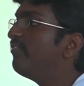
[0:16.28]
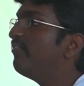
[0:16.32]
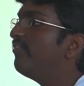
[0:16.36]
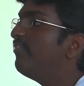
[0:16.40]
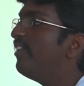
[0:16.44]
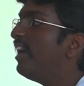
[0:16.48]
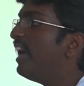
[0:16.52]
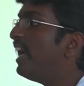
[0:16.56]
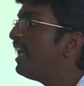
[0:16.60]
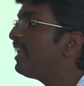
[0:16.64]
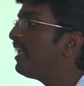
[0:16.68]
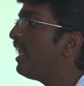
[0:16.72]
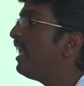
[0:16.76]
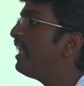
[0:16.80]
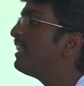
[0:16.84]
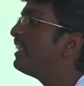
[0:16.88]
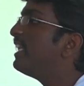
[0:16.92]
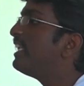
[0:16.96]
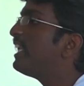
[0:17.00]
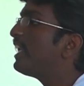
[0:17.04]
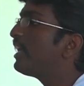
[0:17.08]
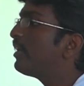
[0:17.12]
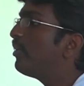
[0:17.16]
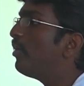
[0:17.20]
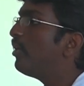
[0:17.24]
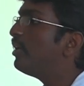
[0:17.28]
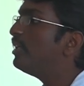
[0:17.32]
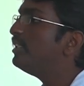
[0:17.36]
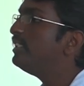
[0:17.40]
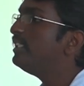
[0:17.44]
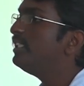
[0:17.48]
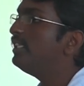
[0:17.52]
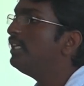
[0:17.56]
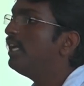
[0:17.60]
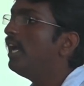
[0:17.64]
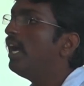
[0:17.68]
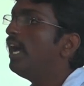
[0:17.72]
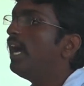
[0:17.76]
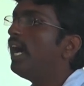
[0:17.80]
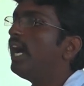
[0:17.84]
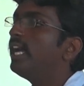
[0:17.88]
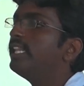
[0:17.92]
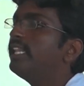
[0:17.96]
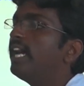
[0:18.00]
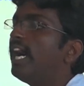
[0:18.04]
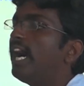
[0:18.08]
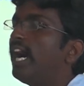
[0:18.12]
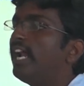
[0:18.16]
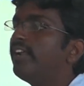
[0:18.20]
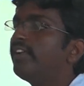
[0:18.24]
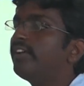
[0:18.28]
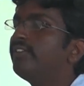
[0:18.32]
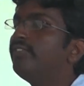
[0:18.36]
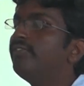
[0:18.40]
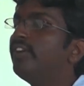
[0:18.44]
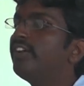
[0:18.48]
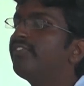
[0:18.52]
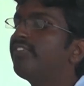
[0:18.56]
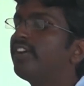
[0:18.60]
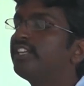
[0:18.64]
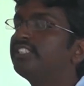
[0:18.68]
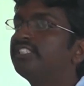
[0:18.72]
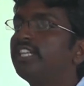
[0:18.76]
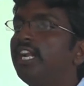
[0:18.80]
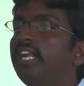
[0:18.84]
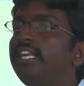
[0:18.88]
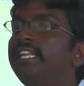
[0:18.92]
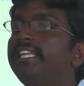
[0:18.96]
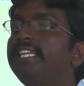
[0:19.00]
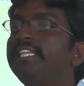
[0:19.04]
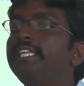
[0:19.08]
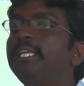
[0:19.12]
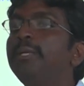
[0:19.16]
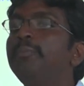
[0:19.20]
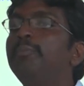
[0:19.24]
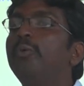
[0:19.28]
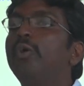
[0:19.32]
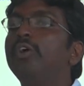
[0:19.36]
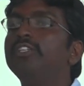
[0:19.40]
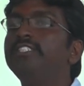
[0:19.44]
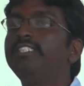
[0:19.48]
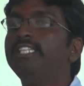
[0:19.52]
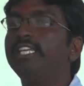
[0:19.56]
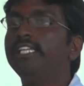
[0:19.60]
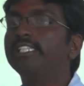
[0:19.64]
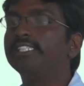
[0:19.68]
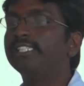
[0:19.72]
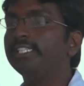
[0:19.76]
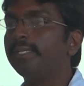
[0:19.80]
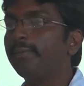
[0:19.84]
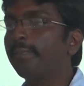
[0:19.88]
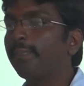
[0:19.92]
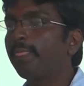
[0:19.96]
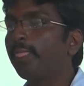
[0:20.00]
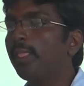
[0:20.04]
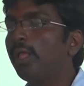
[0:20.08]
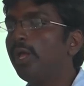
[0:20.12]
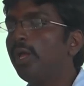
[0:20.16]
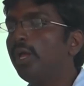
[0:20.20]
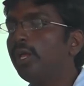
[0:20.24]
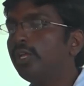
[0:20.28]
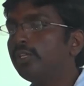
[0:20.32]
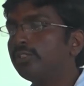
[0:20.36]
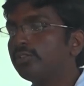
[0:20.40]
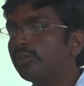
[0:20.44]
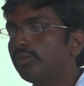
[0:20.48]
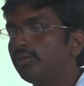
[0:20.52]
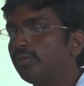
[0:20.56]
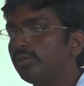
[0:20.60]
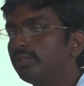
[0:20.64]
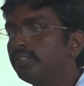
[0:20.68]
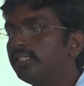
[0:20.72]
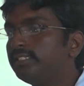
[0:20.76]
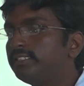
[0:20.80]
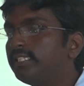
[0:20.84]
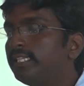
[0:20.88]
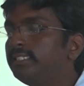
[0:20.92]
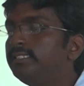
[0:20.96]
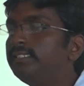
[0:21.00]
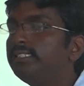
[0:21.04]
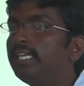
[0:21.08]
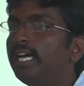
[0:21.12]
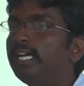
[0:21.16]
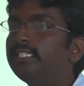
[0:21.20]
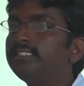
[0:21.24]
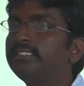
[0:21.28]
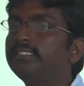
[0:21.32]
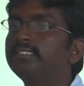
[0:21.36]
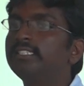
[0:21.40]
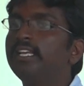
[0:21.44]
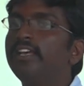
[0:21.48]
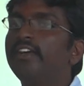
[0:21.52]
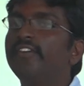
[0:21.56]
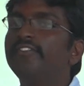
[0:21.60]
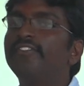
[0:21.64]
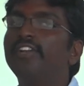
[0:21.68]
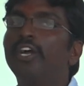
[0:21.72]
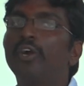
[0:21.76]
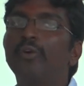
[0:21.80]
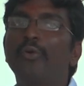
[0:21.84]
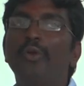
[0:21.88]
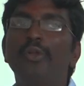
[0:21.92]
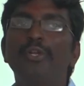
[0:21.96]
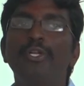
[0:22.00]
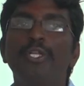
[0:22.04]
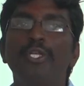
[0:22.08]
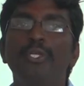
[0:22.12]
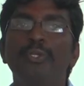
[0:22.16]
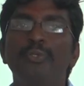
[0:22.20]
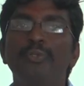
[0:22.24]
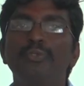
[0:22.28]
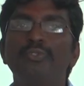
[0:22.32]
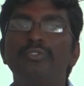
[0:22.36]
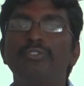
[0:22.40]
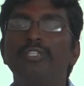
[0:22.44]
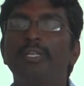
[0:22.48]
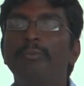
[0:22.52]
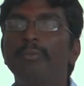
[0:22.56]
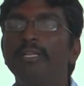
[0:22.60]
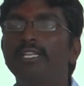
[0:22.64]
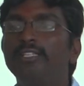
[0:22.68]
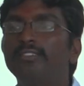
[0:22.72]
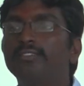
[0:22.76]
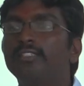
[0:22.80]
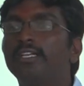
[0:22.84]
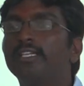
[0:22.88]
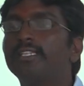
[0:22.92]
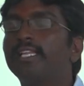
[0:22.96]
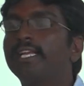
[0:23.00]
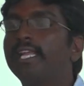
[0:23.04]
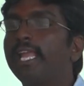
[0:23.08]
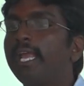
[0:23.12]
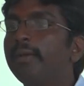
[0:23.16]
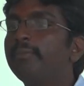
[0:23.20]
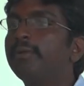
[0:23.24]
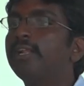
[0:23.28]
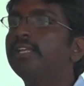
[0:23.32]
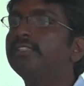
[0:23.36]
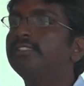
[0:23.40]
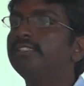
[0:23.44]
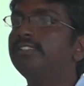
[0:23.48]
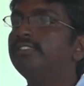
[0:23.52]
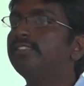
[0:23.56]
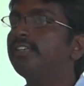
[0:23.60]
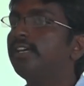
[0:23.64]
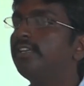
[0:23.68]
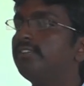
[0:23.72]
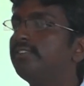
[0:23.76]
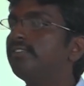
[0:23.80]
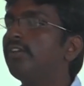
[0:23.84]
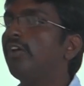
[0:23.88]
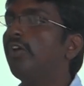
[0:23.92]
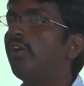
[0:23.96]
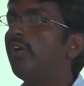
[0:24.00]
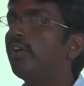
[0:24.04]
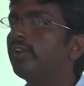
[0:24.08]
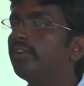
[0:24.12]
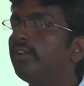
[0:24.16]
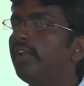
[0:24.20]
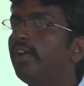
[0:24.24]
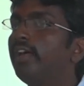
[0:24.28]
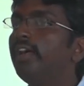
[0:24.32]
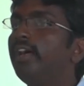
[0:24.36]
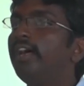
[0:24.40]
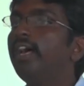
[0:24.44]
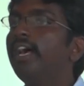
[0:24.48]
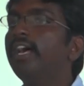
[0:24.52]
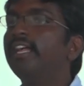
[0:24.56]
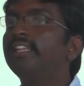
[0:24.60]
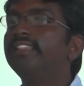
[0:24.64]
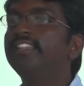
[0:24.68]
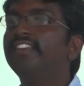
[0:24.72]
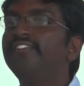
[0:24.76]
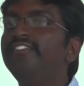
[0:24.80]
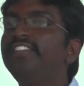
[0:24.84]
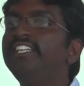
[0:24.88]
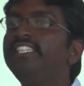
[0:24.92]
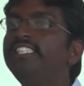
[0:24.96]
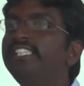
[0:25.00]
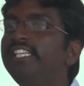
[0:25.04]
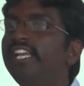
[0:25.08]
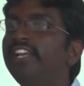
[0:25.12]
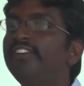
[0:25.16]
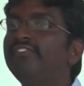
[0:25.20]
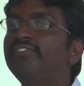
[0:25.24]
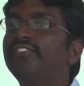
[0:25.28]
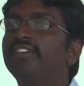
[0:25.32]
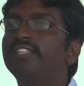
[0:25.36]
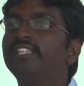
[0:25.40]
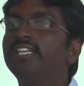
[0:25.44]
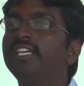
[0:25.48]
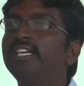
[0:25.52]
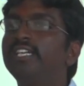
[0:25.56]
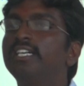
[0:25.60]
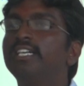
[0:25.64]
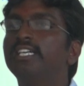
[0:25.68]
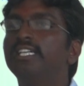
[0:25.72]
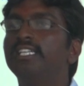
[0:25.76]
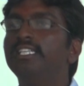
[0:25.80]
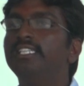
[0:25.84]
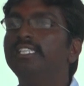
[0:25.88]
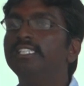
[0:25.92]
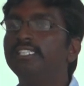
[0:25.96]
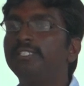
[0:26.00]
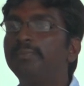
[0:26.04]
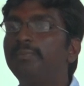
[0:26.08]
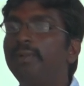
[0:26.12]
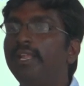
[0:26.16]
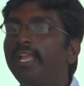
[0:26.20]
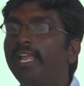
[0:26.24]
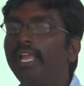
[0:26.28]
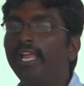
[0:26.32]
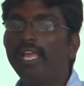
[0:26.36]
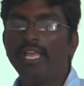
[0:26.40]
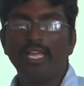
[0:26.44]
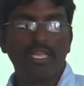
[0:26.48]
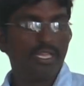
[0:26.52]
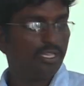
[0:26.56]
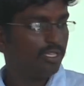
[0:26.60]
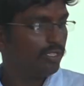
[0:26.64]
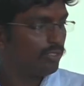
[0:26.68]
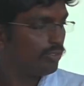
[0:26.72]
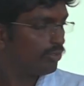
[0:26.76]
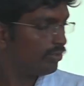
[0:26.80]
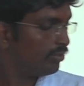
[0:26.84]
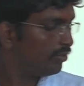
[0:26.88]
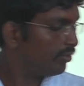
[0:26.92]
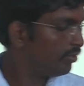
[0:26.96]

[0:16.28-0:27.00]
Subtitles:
where the technology we keep on changing. So the sensors we are going to use, that means the camera sensors or the VGA for the display. So